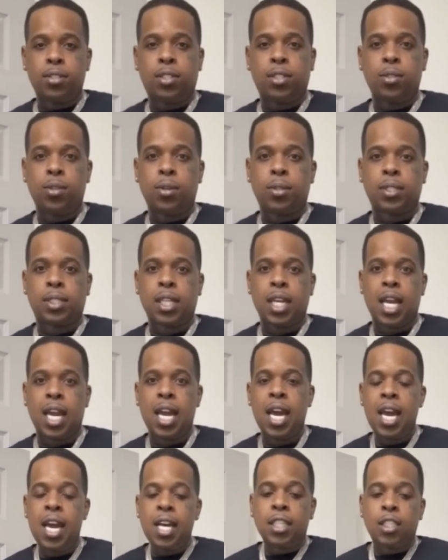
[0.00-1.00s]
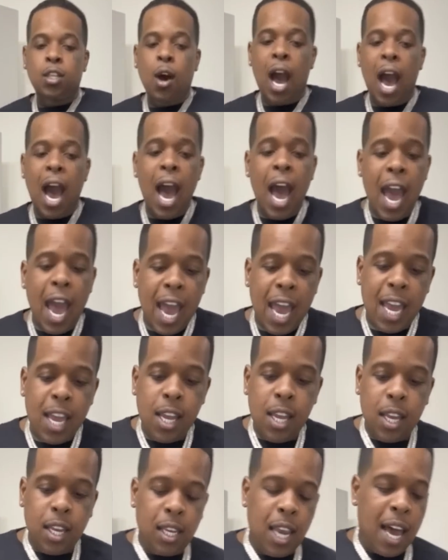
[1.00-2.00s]
You see what I'm saying? So I
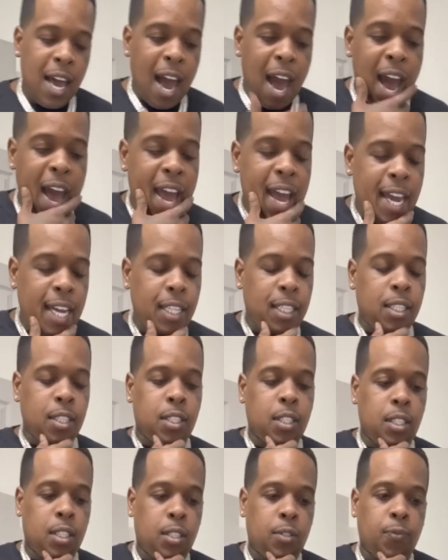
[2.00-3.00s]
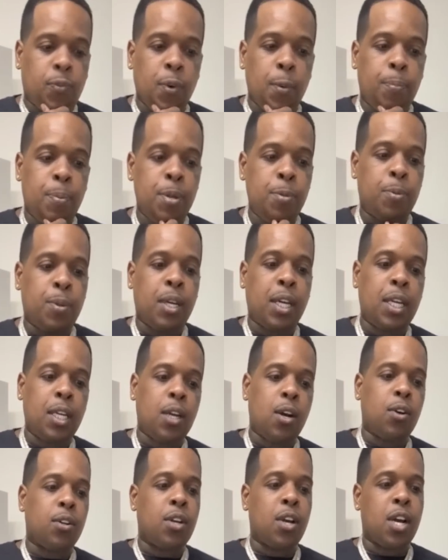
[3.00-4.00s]
for people to
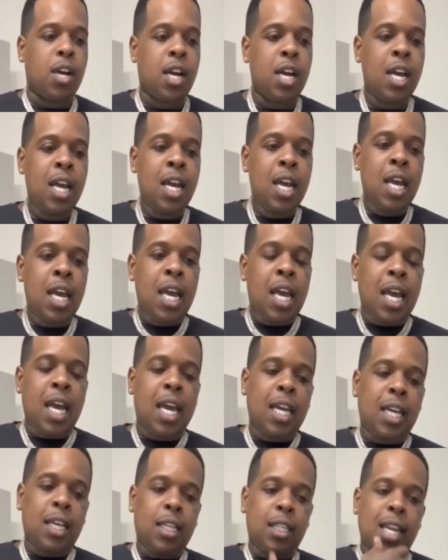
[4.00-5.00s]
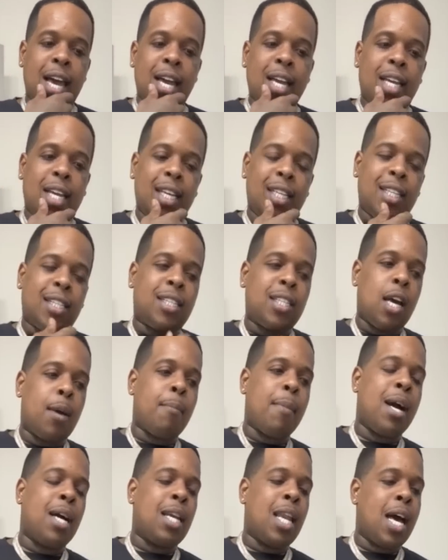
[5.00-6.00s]
get on there and like get the
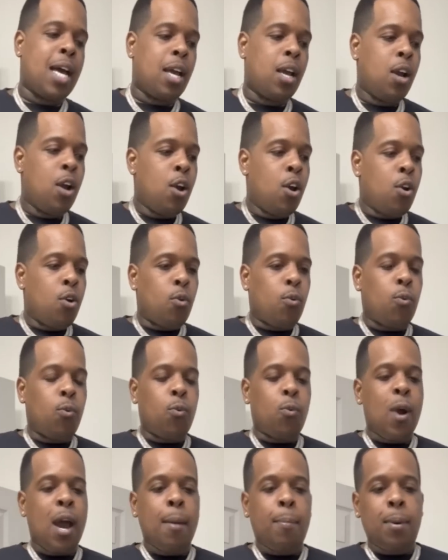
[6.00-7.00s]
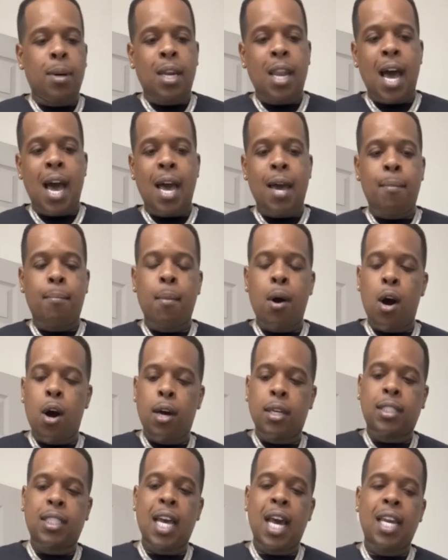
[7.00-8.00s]
time out, like rap a lot,
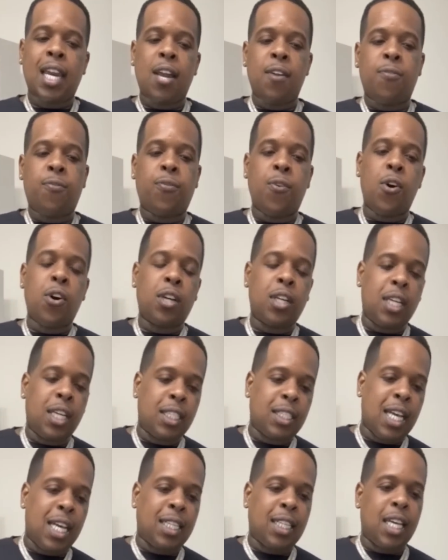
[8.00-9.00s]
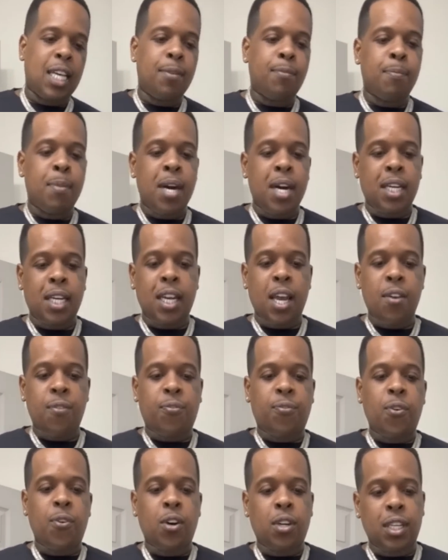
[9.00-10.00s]
multi they out their
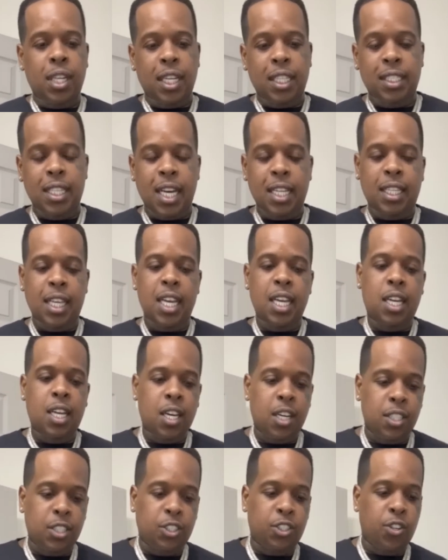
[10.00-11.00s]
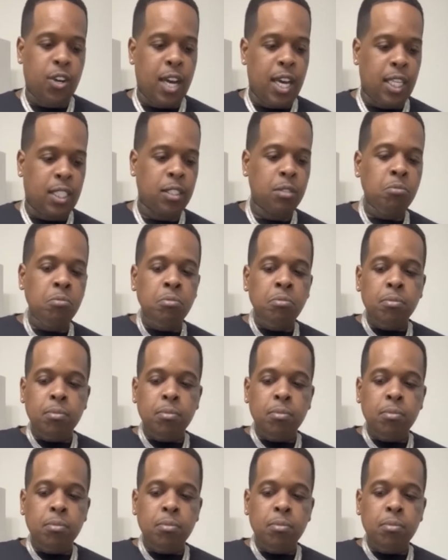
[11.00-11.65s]
money, they out their contracts.